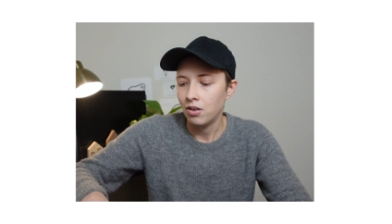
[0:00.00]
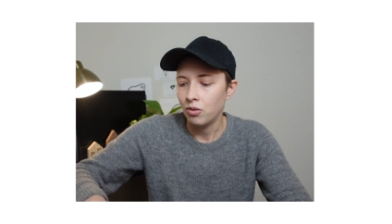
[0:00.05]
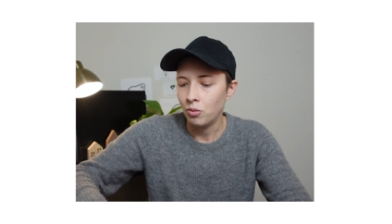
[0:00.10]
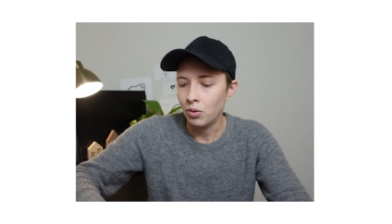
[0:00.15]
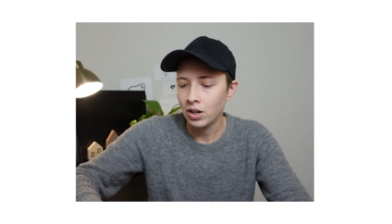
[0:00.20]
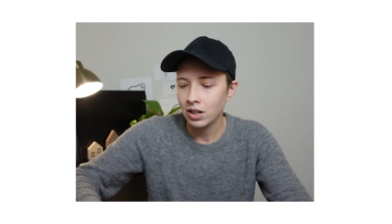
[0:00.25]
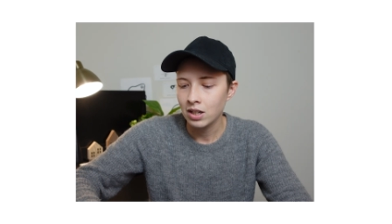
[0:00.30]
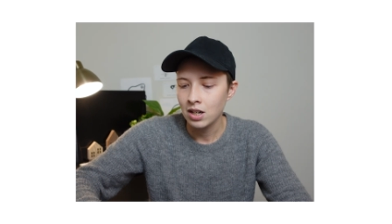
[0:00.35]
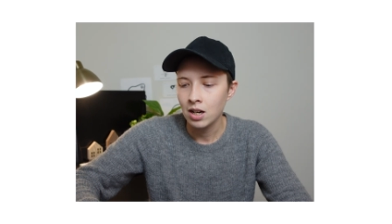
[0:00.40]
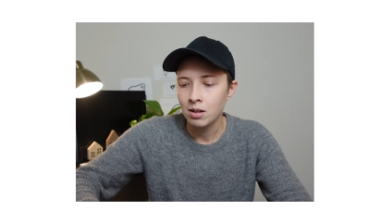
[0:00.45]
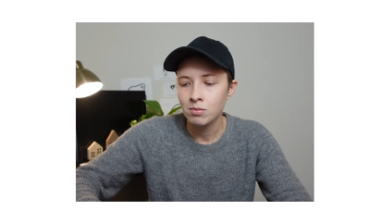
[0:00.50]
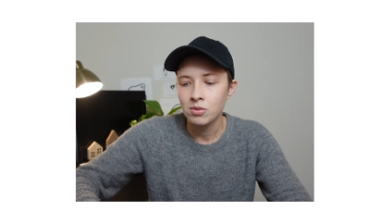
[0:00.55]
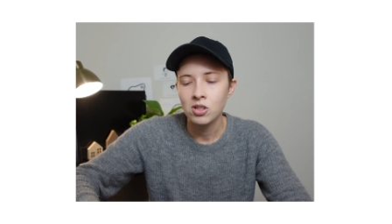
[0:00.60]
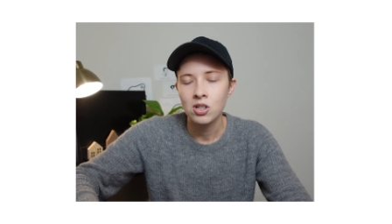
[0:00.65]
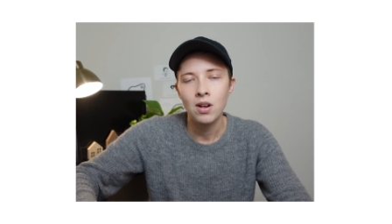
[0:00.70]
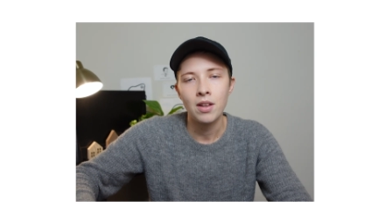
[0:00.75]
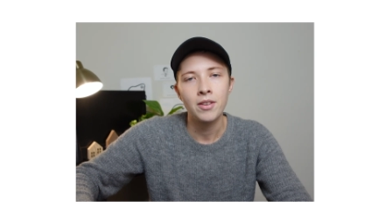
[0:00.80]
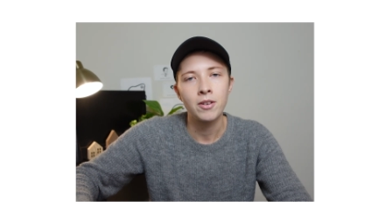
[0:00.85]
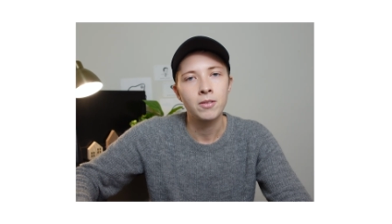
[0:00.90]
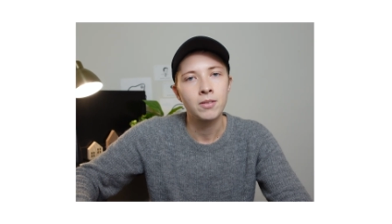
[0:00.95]
When it comes
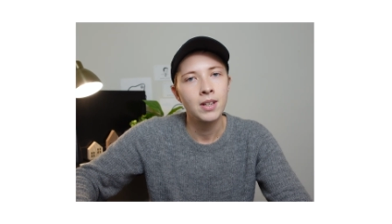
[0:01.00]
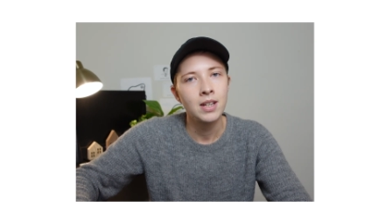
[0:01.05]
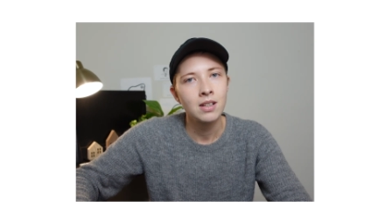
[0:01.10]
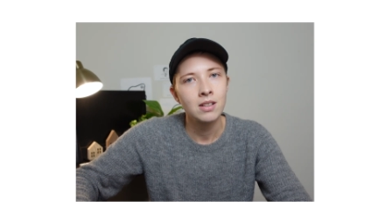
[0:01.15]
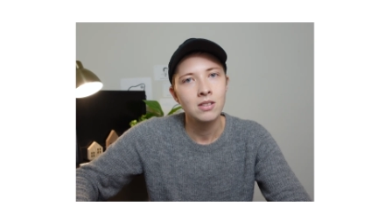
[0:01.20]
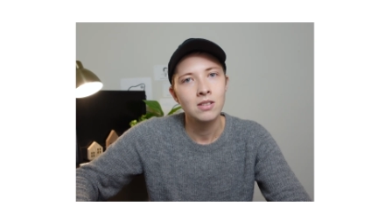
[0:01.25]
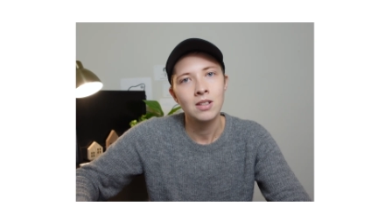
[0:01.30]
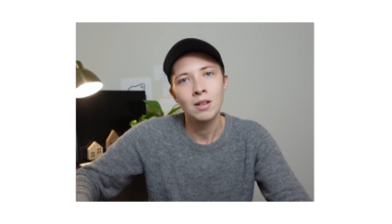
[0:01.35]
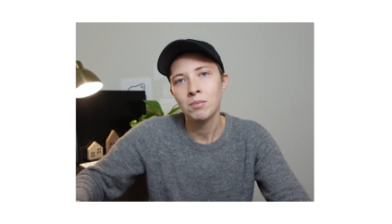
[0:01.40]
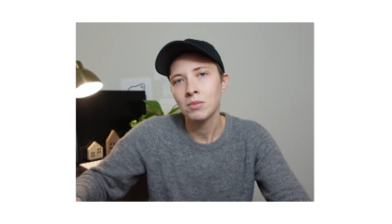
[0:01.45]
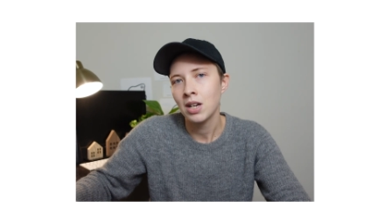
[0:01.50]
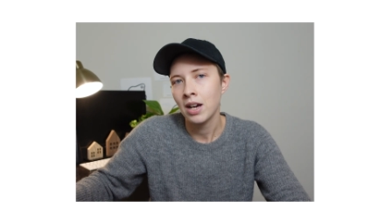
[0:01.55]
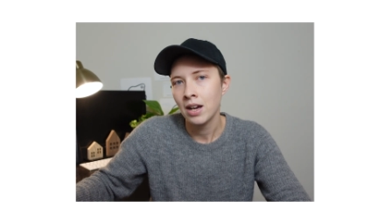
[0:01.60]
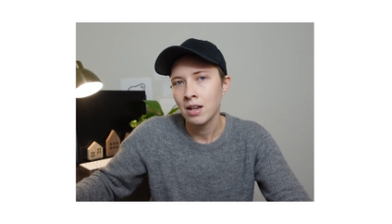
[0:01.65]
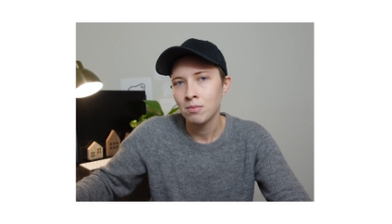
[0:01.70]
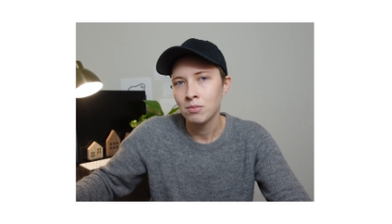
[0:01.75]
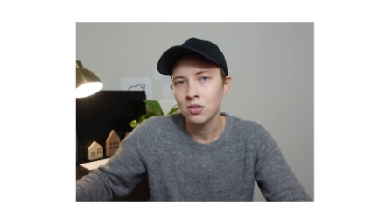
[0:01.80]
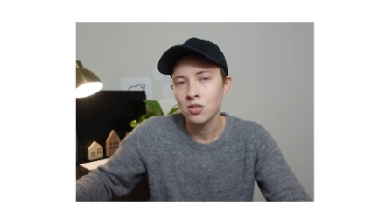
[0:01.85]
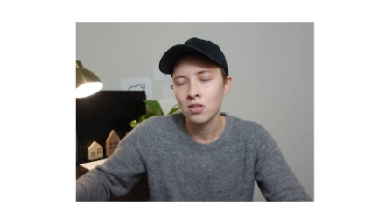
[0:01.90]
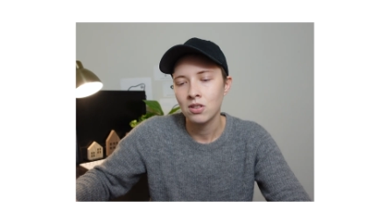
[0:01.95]
to other links,
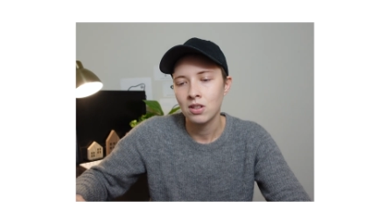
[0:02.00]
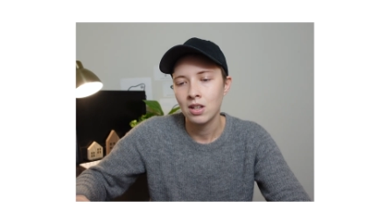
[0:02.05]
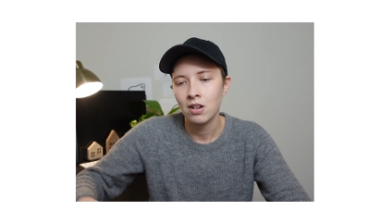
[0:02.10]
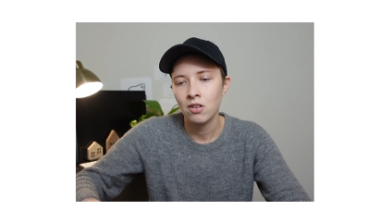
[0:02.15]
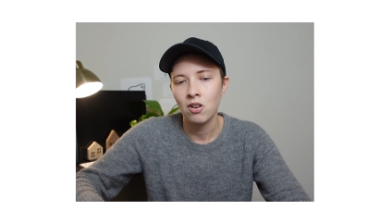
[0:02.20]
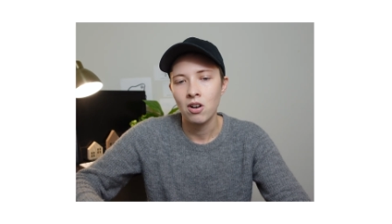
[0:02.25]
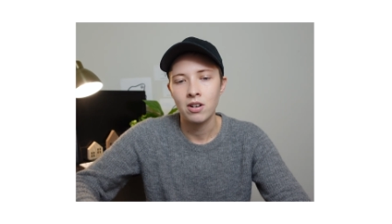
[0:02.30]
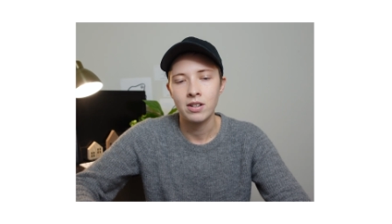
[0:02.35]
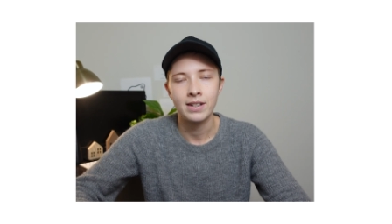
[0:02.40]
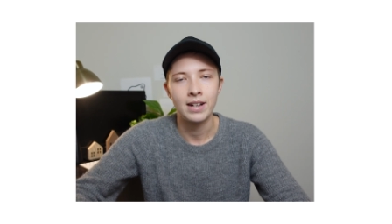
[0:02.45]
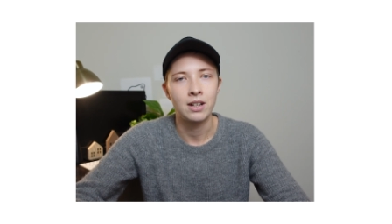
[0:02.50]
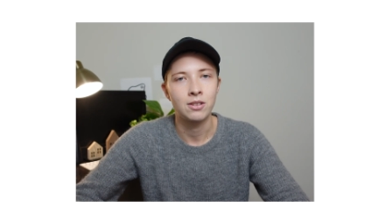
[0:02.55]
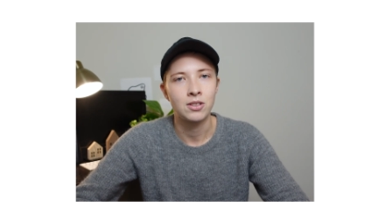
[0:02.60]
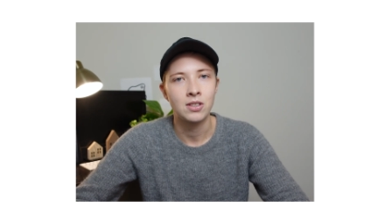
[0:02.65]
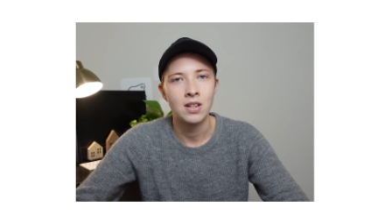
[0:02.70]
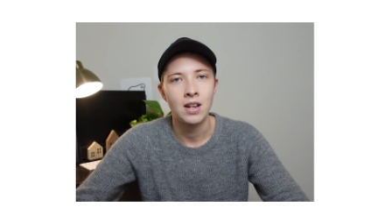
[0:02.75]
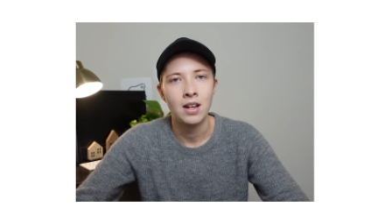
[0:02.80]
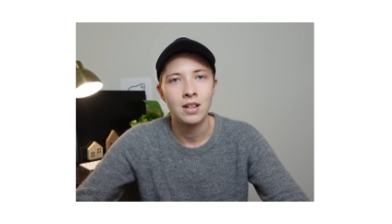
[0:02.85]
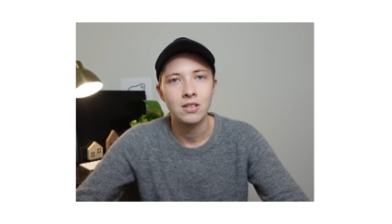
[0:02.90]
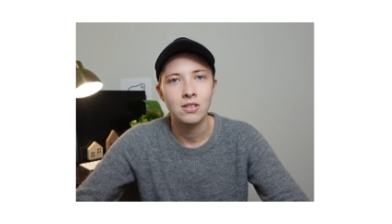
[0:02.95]
sometimes there are
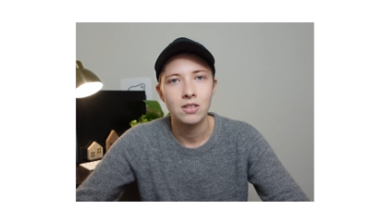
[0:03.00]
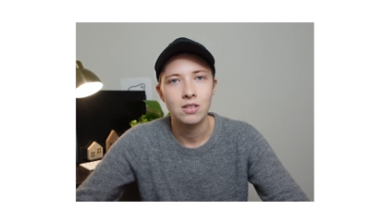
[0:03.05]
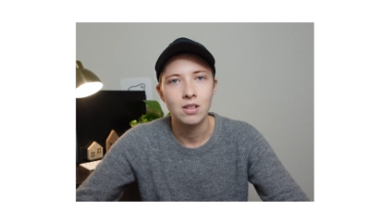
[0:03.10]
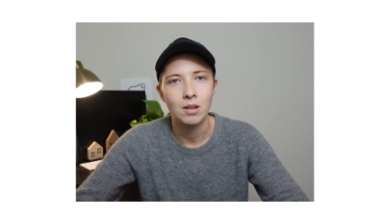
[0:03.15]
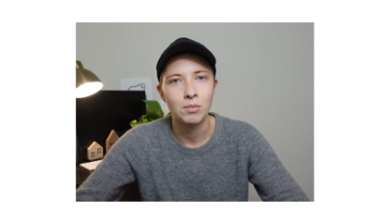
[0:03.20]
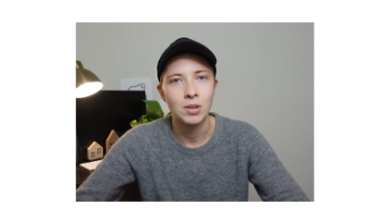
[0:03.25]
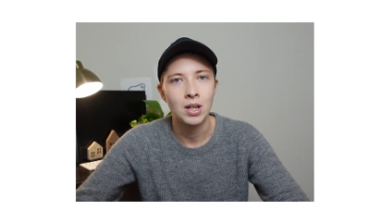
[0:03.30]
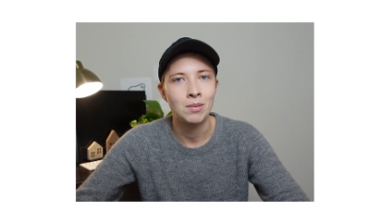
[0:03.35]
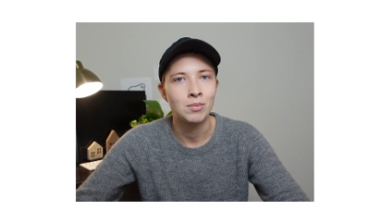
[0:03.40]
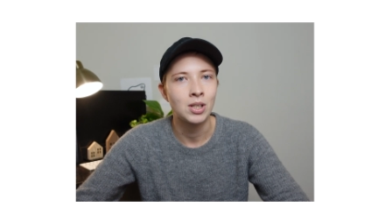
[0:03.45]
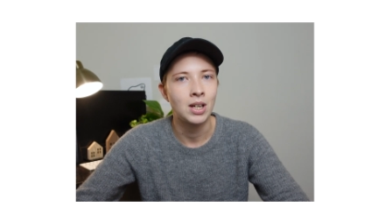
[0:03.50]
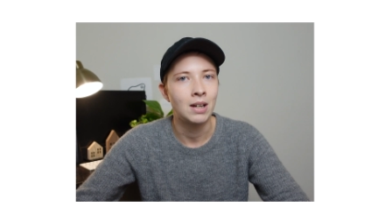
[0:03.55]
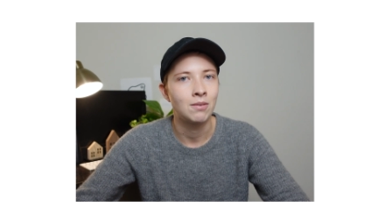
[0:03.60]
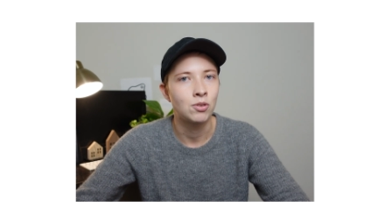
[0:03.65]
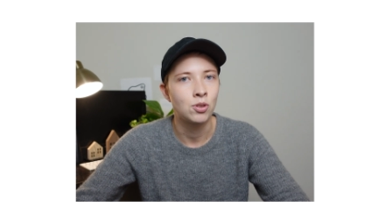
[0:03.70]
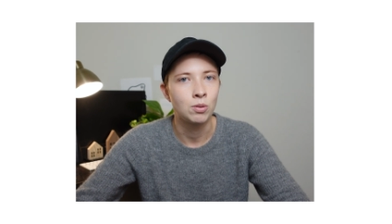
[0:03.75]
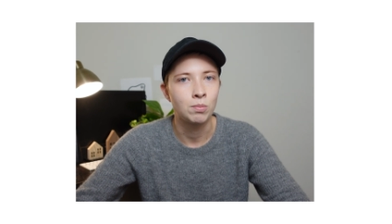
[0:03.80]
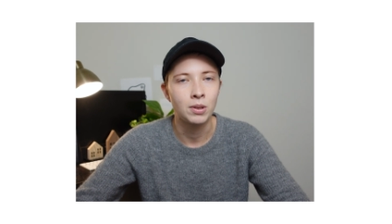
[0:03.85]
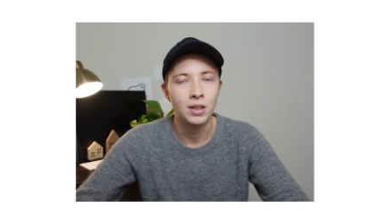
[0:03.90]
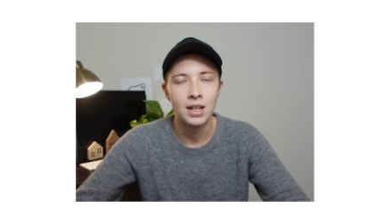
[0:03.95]
downsides. Sometimes I have
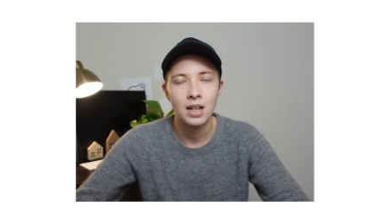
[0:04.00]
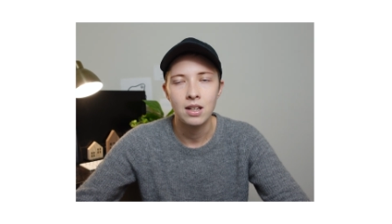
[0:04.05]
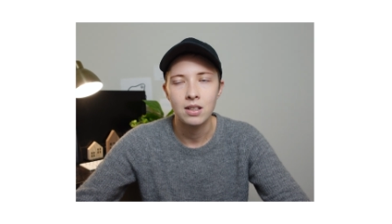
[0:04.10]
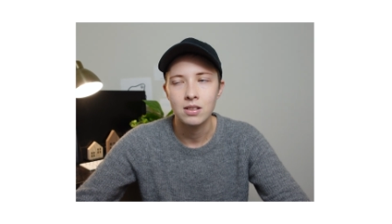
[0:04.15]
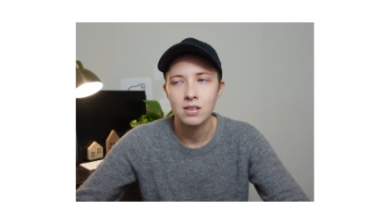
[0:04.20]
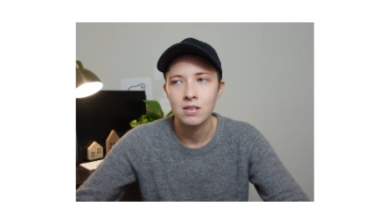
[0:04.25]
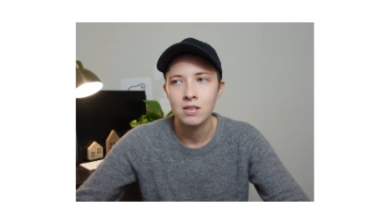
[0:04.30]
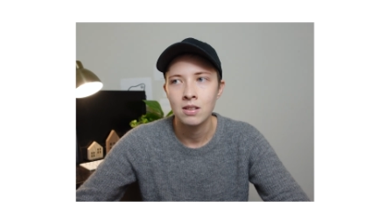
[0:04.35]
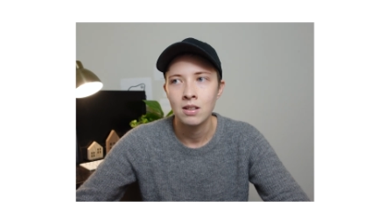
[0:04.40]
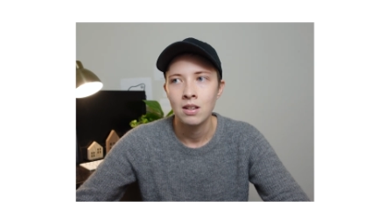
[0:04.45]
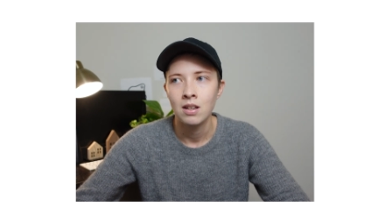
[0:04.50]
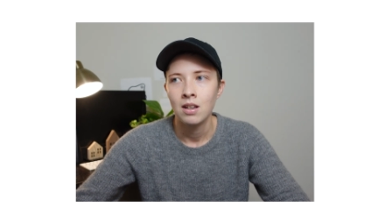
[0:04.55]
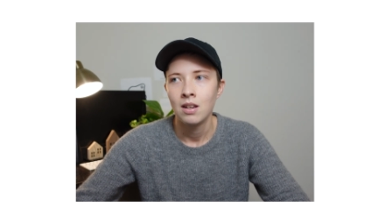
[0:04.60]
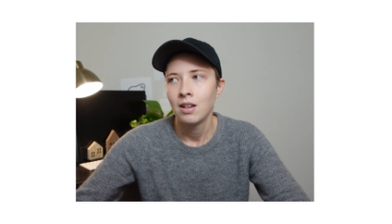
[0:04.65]
duplicates